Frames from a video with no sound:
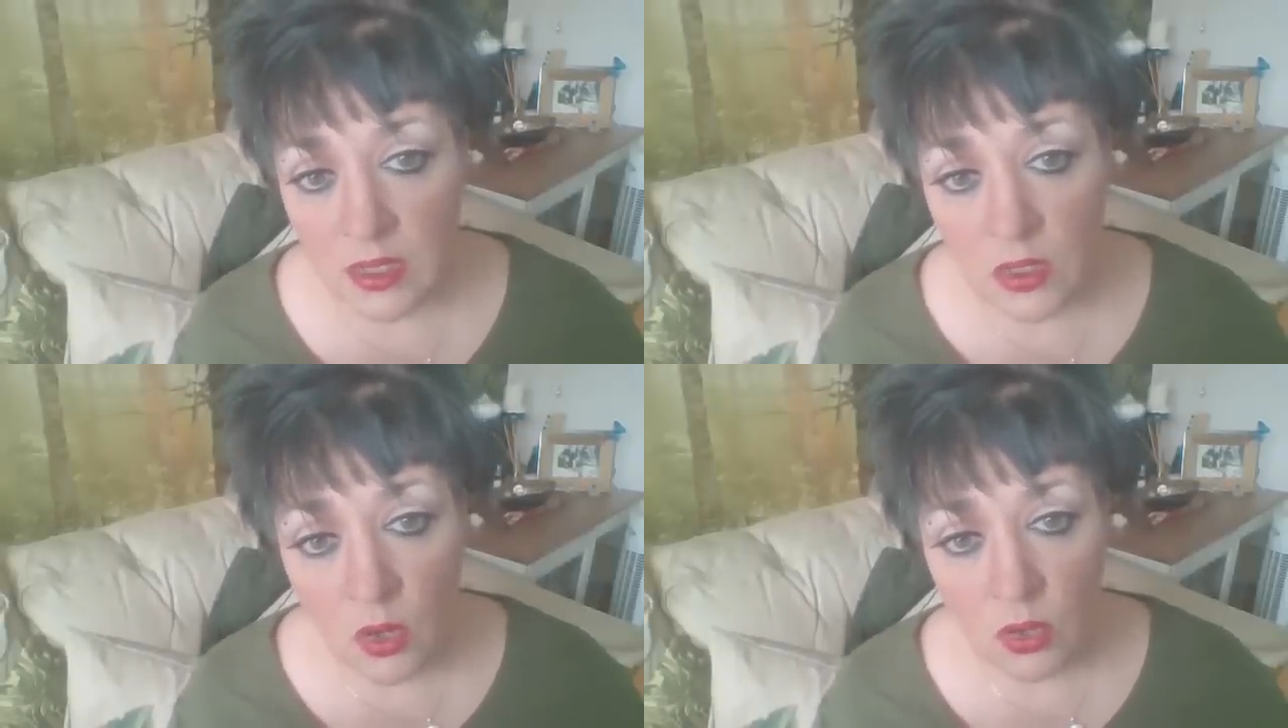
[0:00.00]

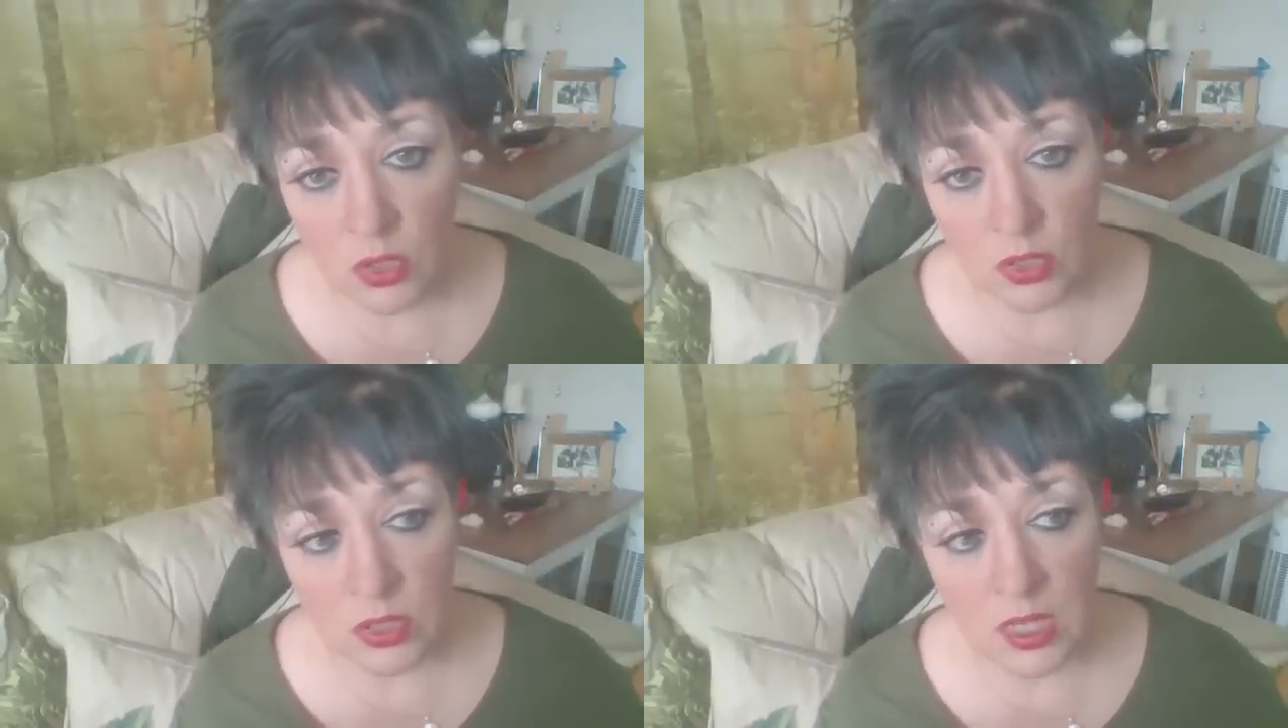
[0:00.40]
not
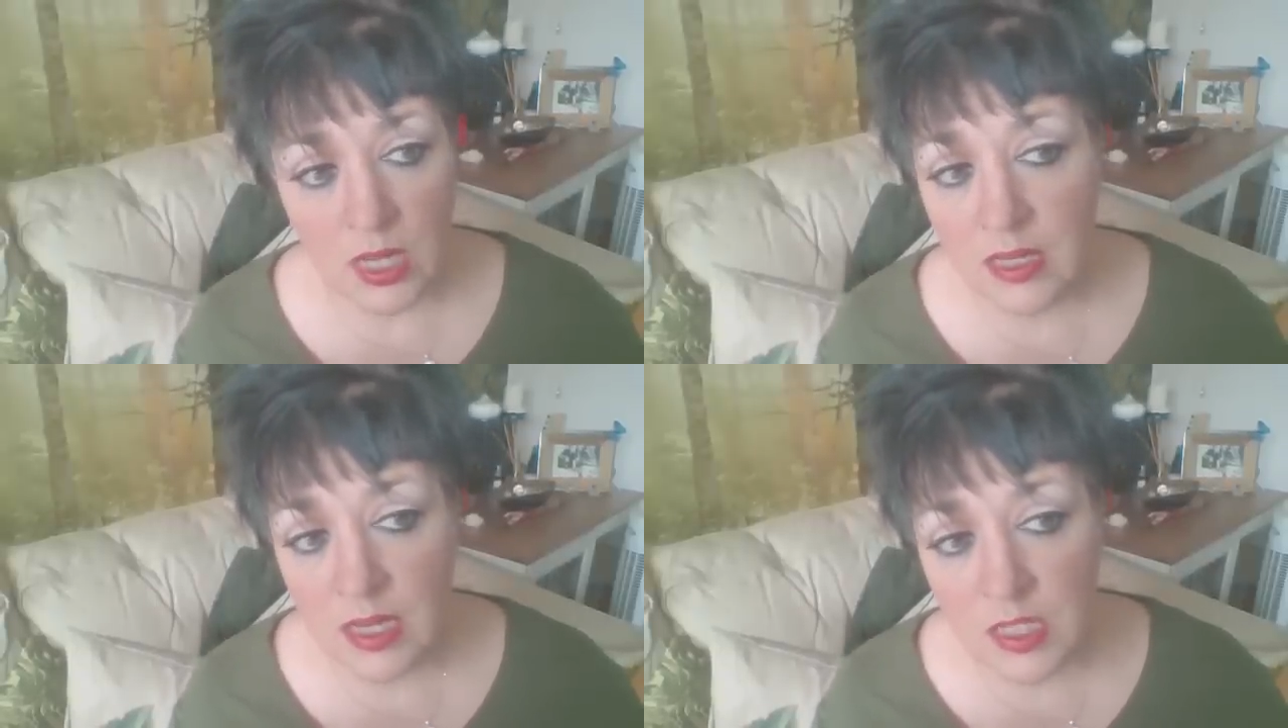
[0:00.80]
good
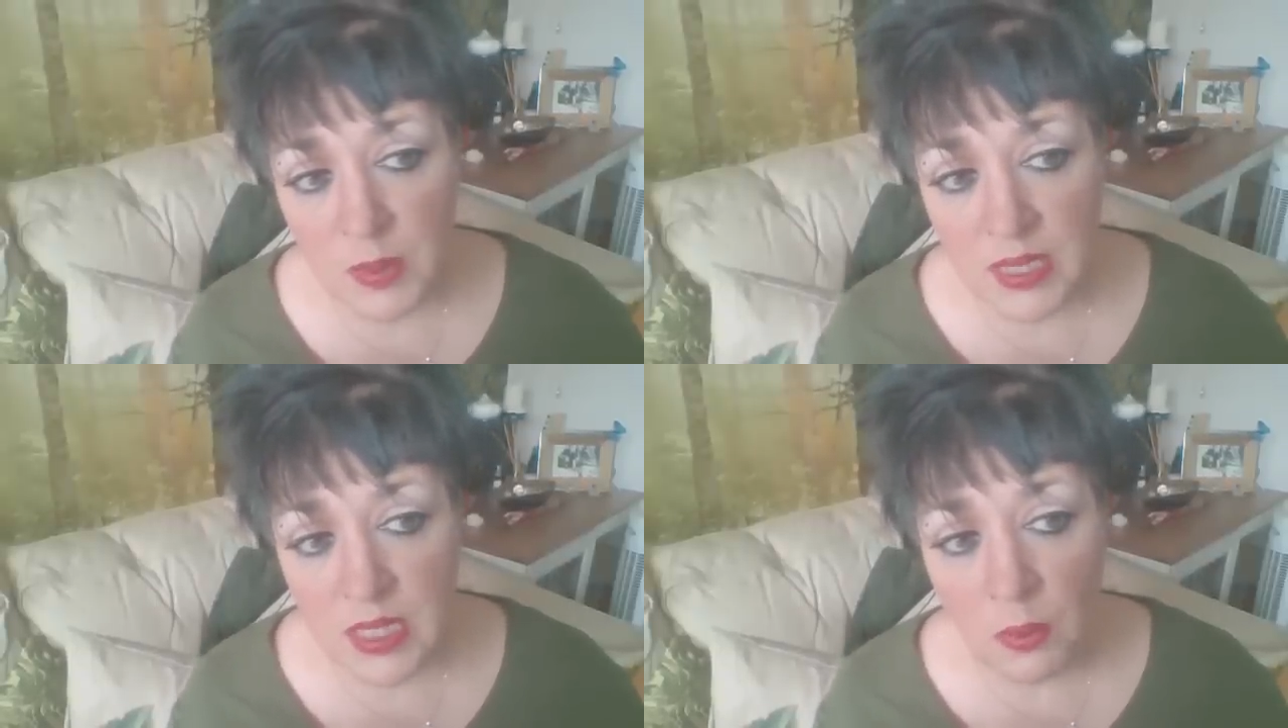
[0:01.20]
and that has
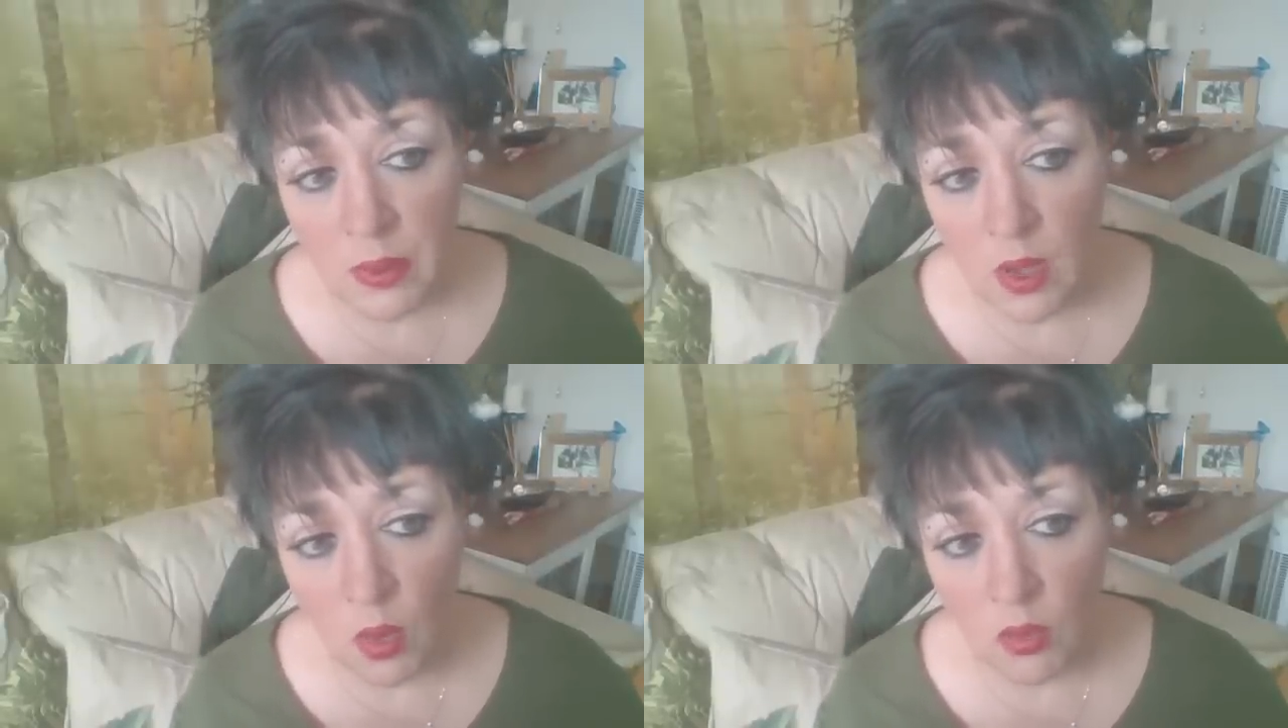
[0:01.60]
been
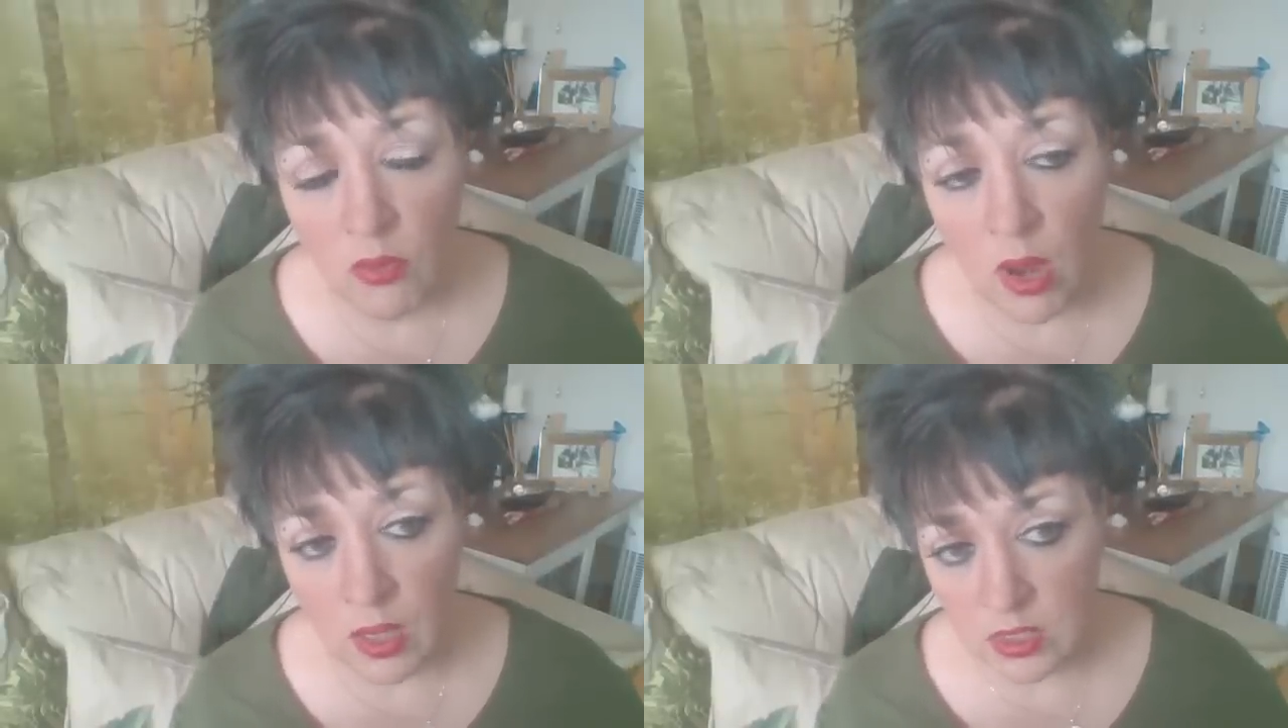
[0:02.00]
going on
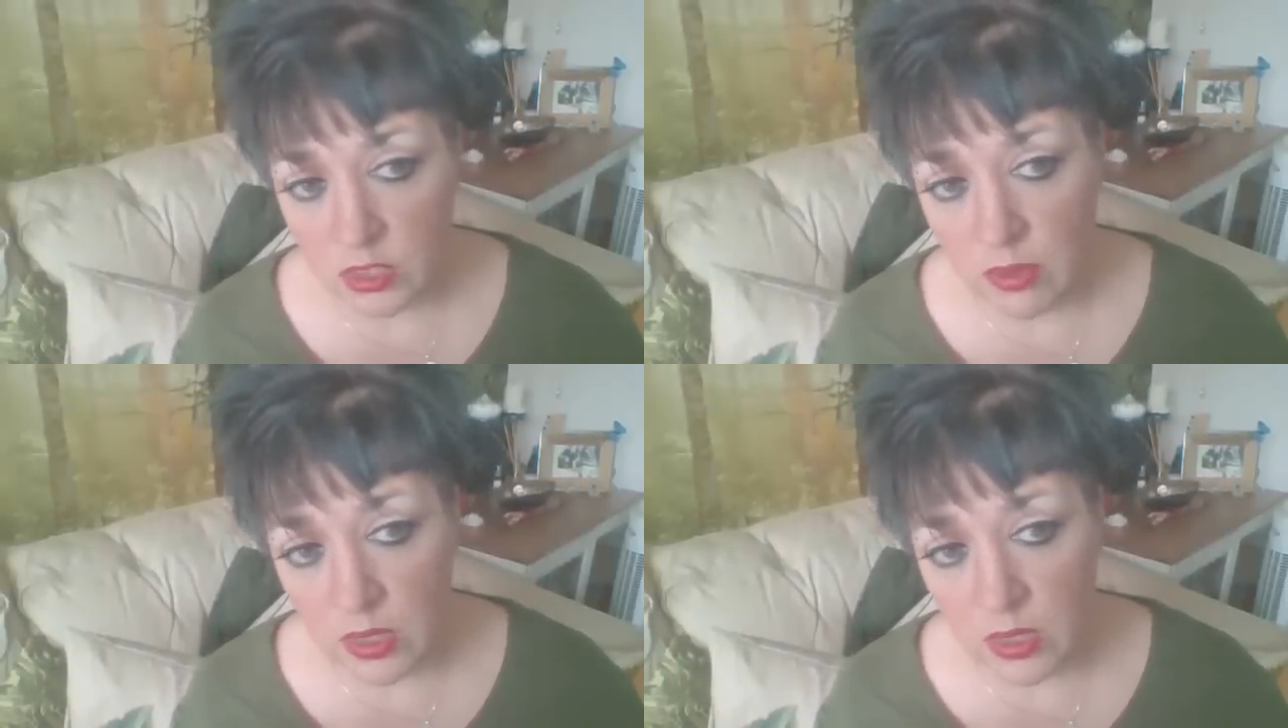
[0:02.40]
right under our